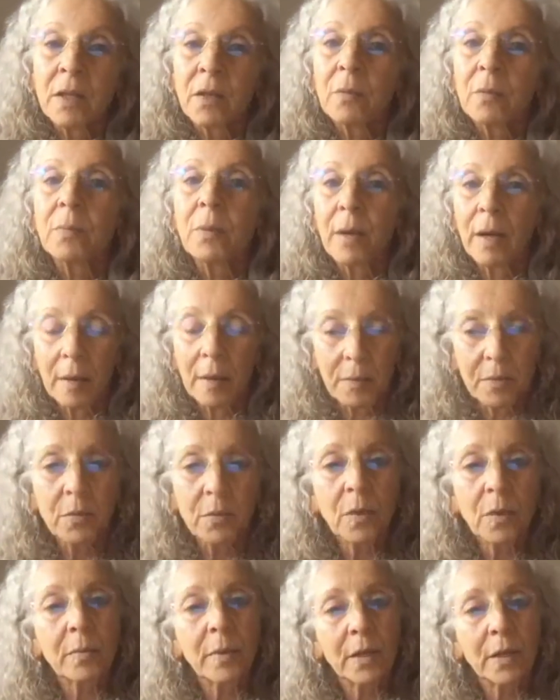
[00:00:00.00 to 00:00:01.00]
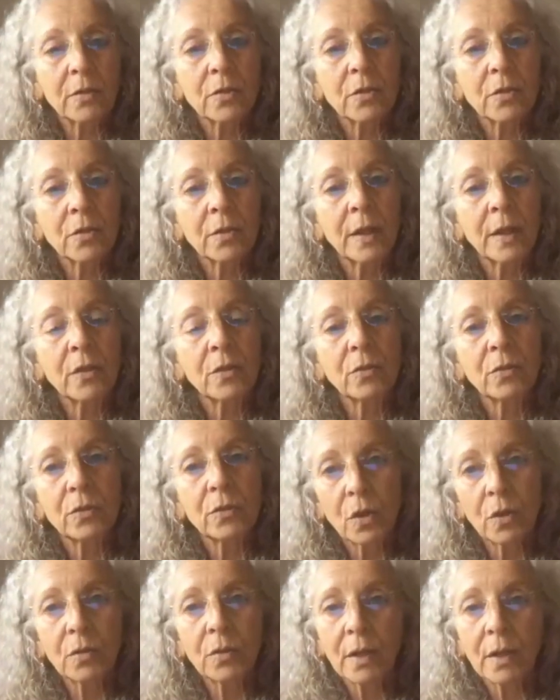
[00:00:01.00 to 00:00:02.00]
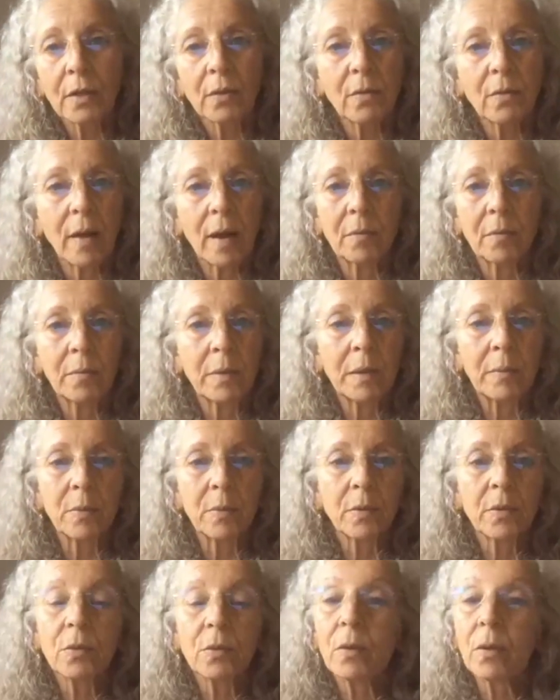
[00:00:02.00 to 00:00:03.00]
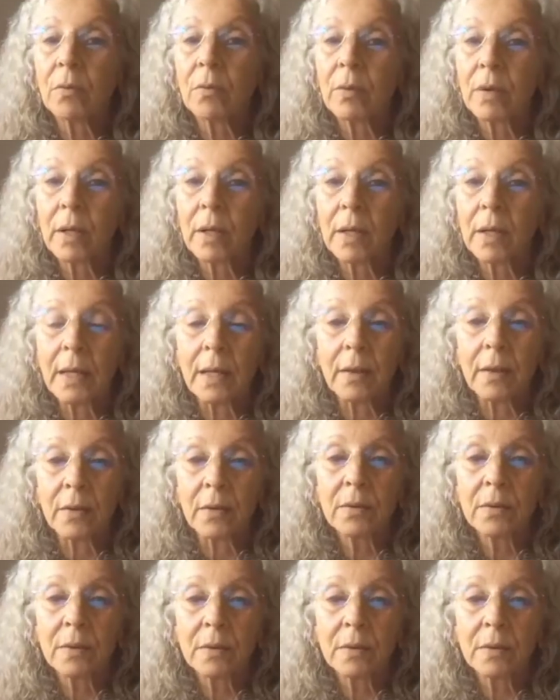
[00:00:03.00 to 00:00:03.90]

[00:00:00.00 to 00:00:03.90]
Perhaps you want to make sure that you don't get around people who are really ill